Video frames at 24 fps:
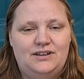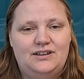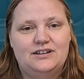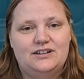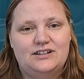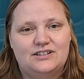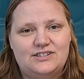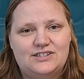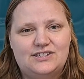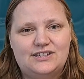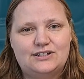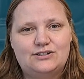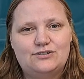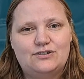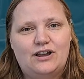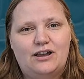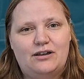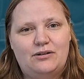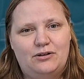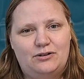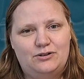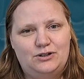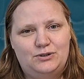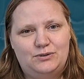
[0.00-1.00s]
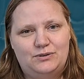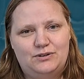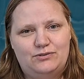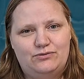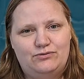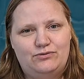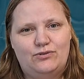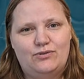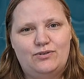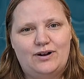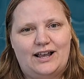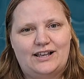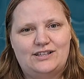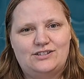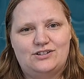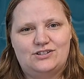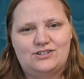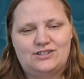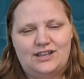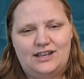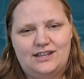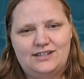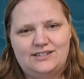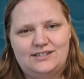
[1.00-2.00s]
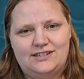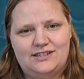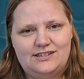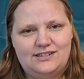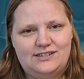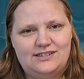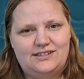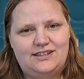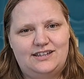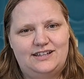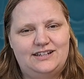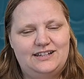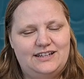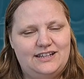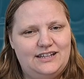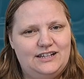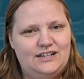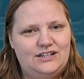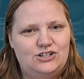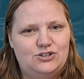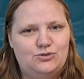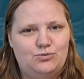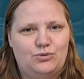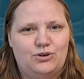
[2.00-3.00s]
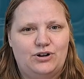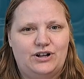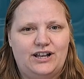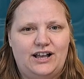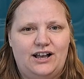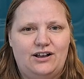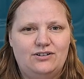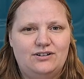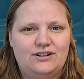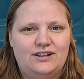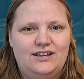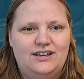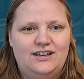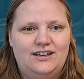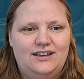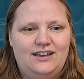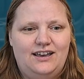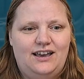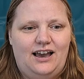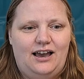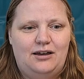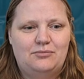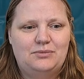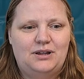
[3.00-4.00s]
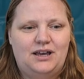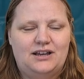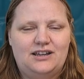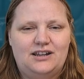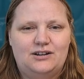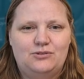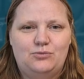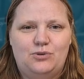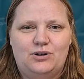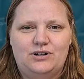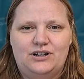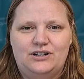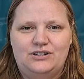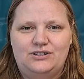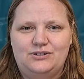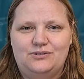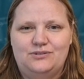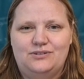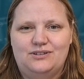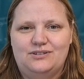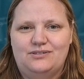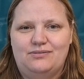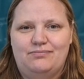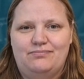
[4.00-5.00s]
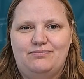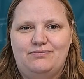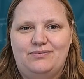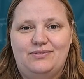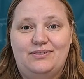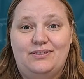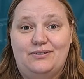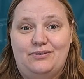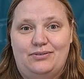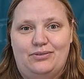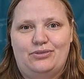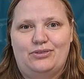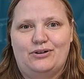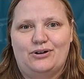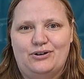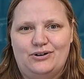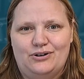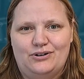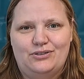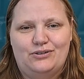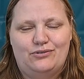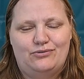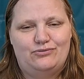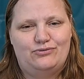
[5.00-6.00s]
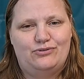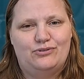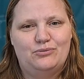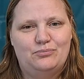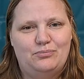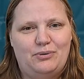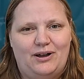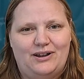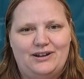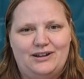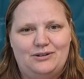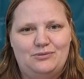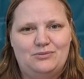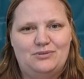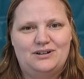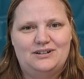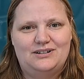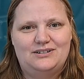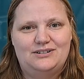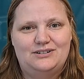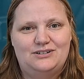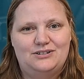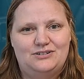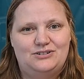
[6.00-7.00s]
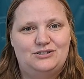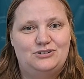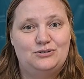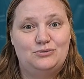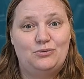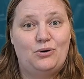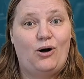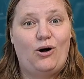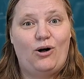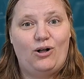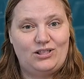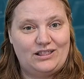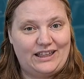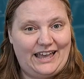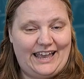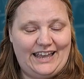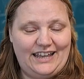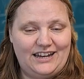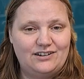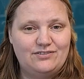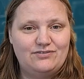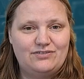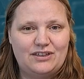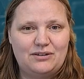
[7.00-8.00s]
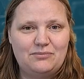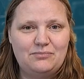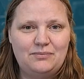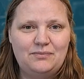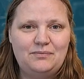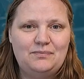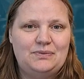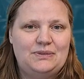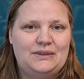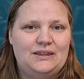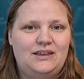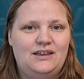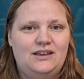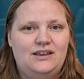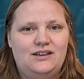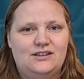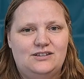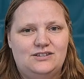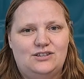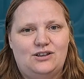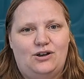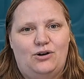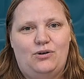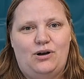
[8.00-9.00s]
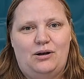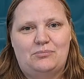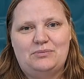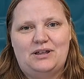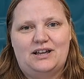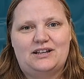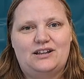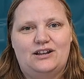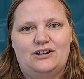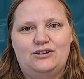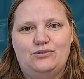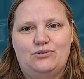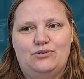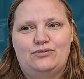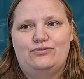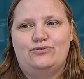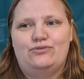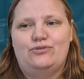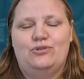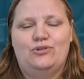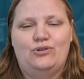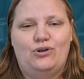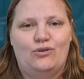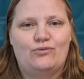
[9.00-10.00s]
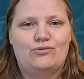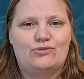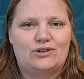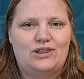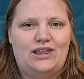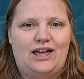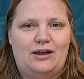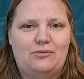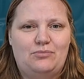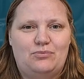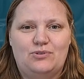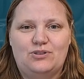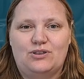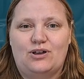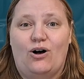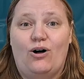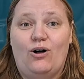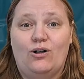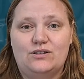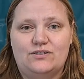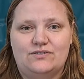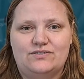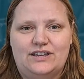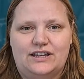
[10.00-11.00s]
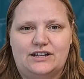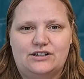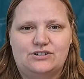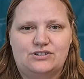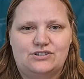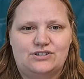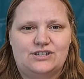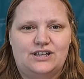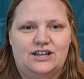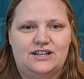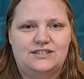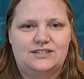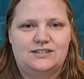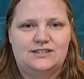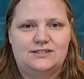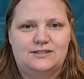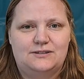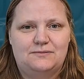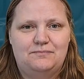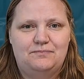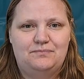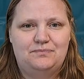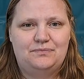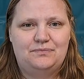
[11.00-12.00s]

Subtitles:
Considering I'm doing 4 exercises in each workout, I'm not going to want to do the full body one, to do all 8 of them. So I'm not going to do a full overlap with all of the exercises.